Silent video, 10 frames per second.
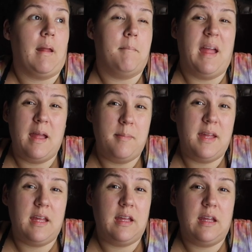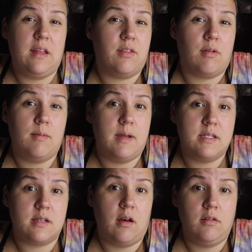maybe three
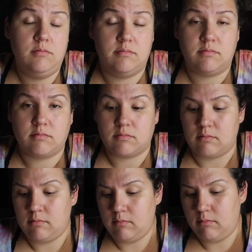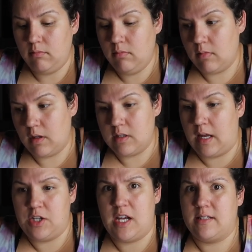weeks ago.
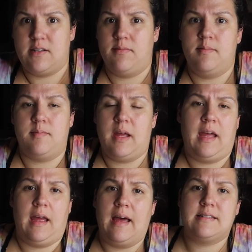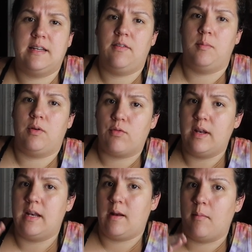And she hasn't hasn't even been
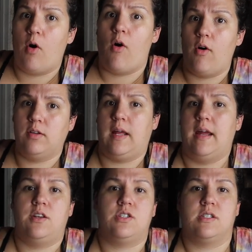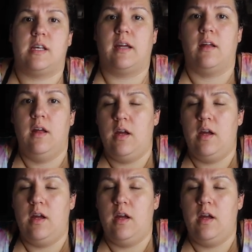reading them all day. It's just like